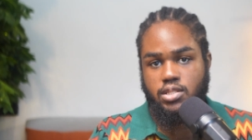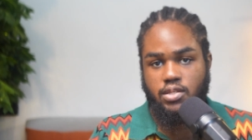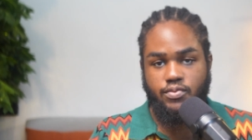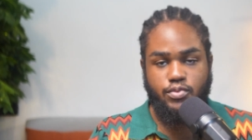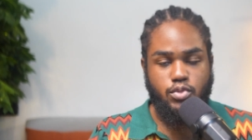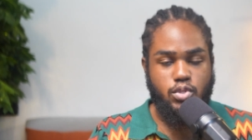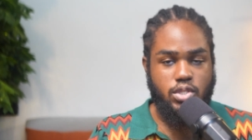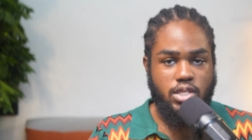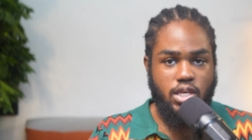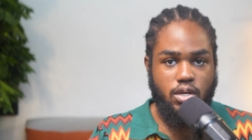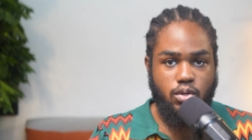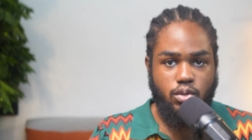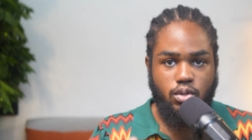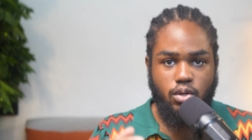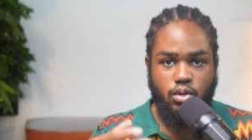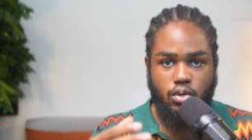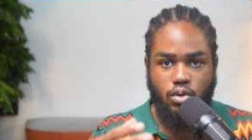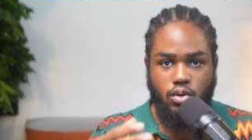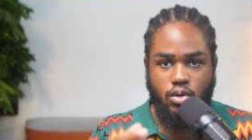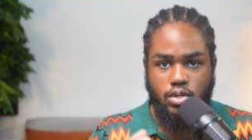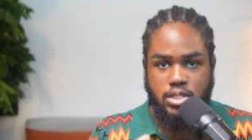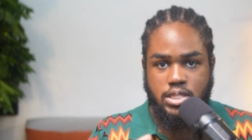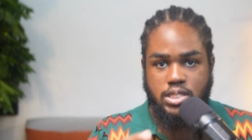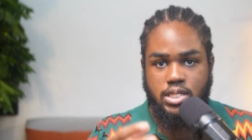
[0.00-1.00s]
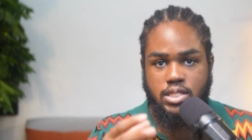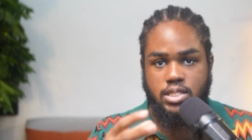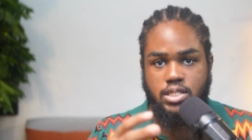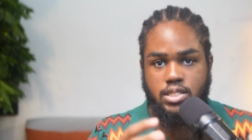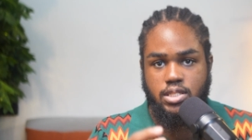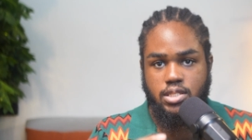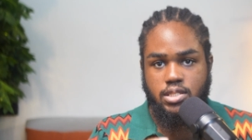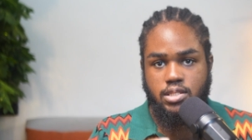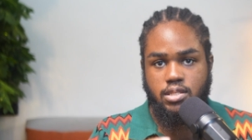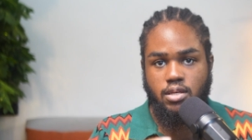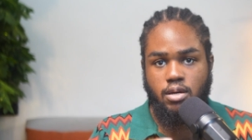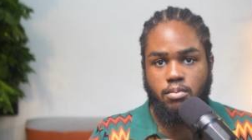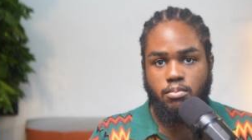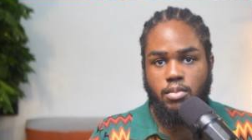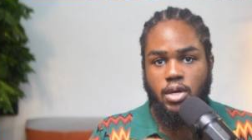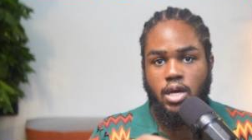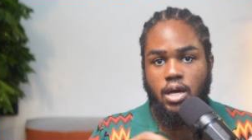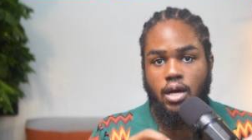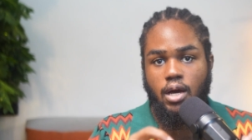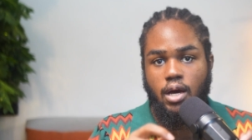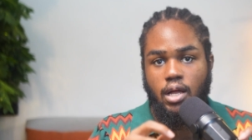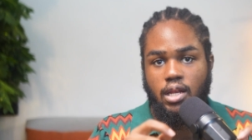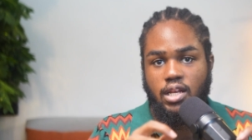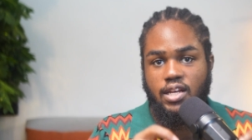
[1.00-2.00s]
If you scale your content system
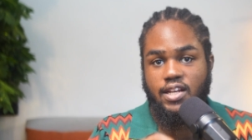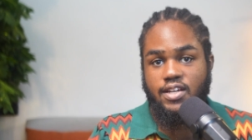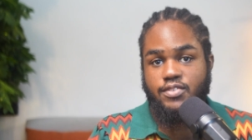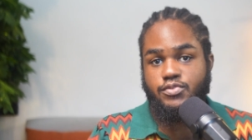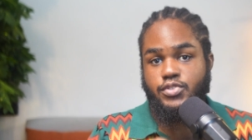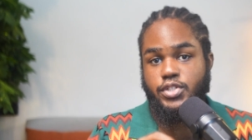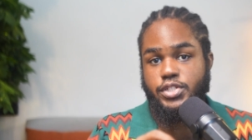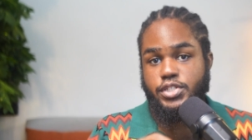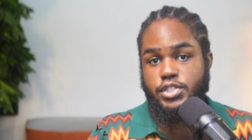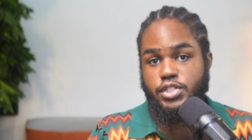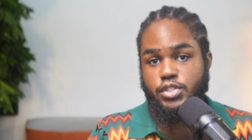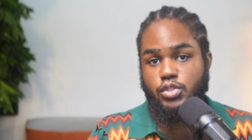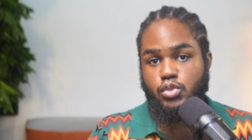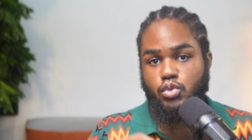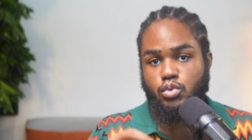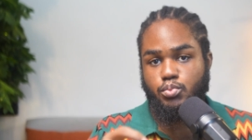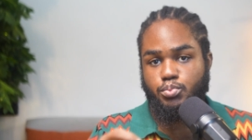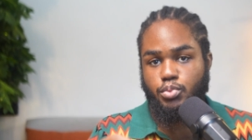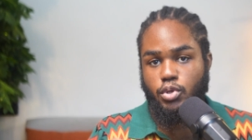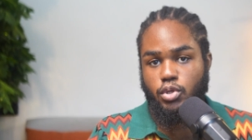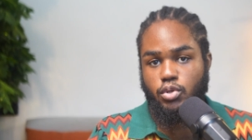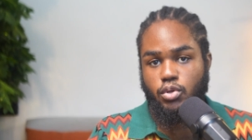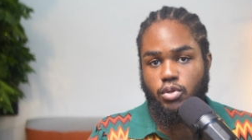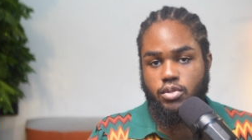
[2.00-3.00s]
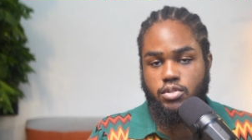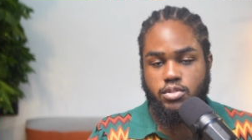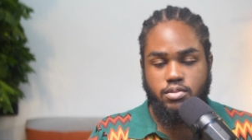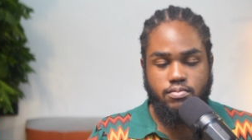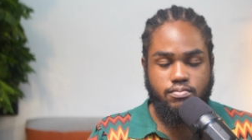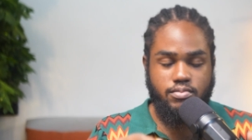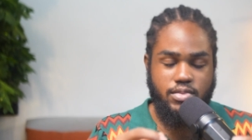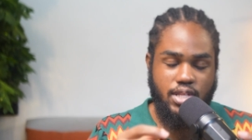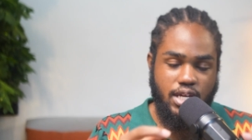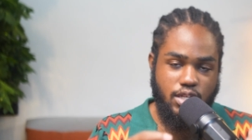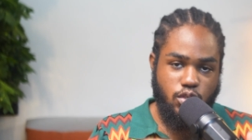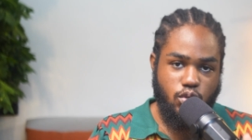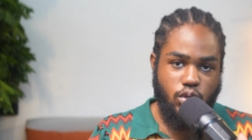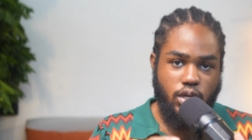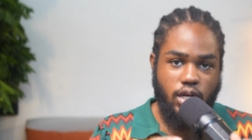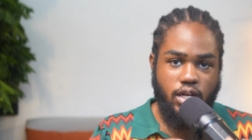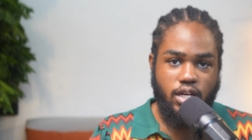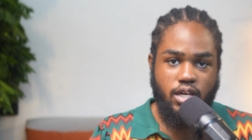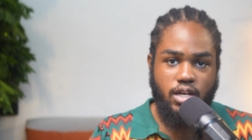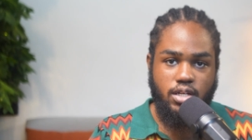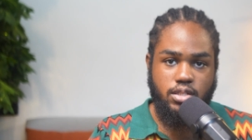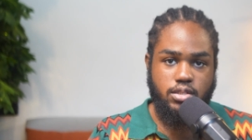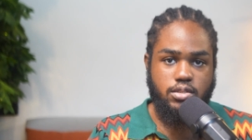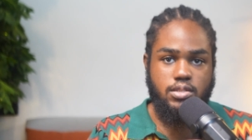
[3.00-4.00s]
and leverage digital products, then you can
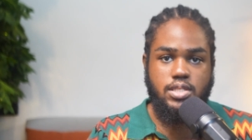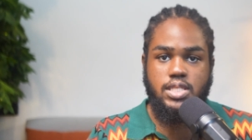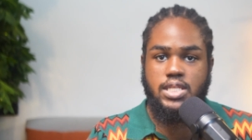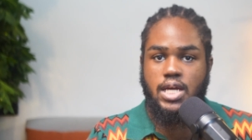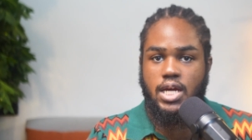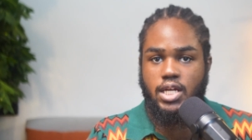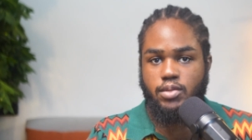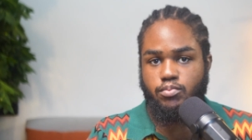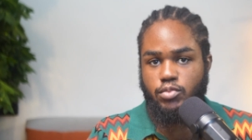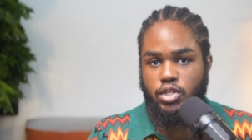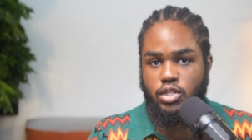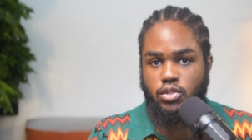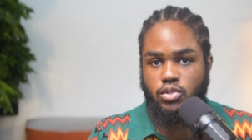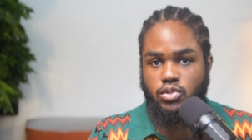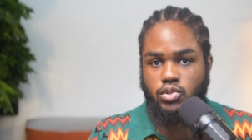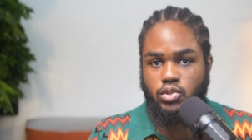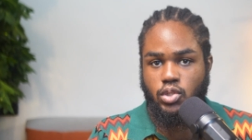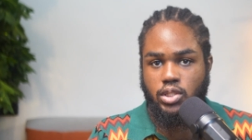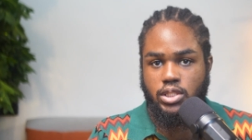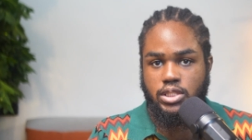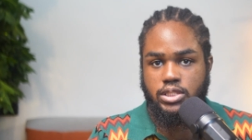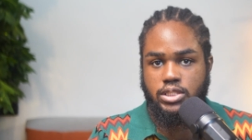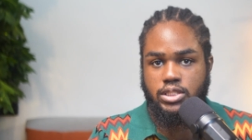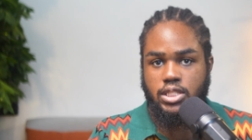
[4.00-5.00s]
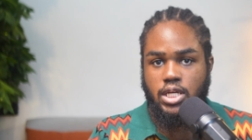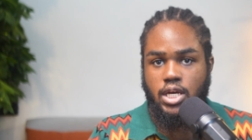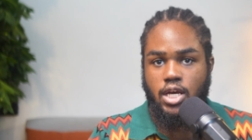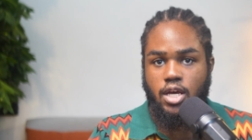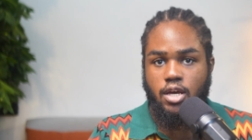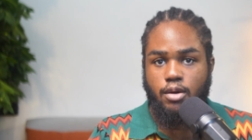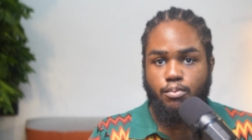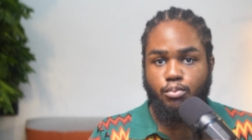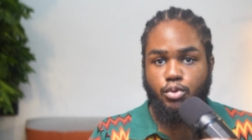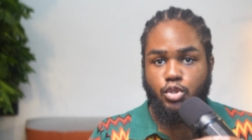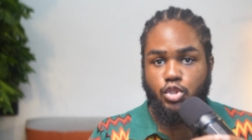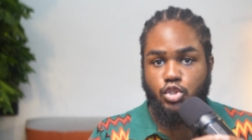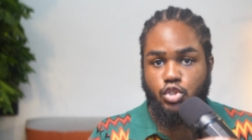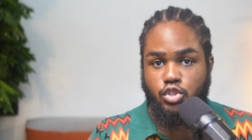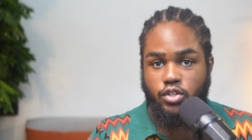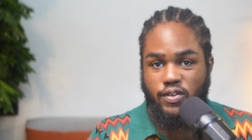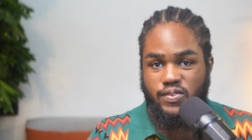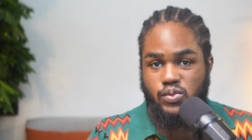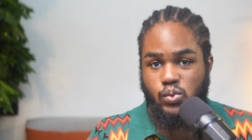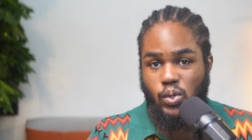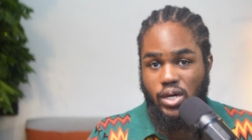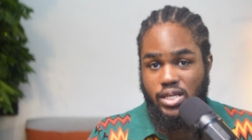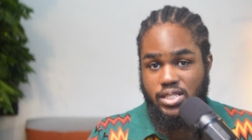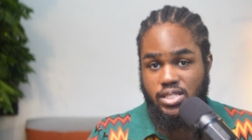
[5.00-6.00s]
get to $10 million. But
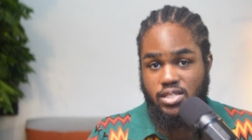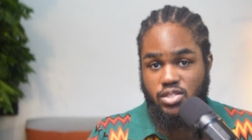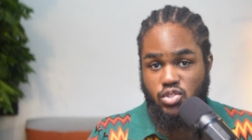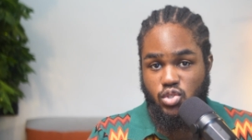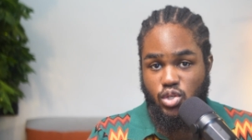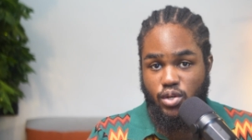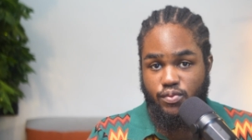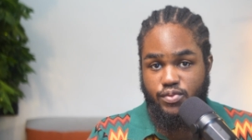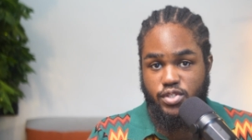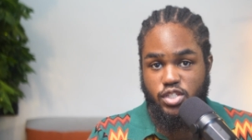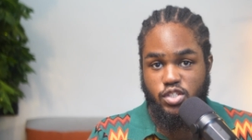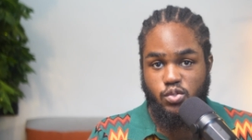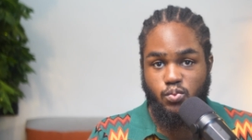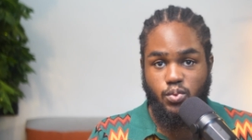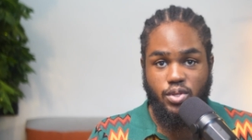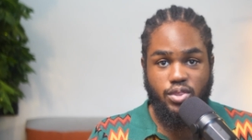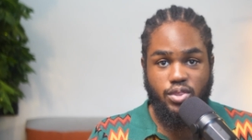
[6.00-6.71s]
software as a service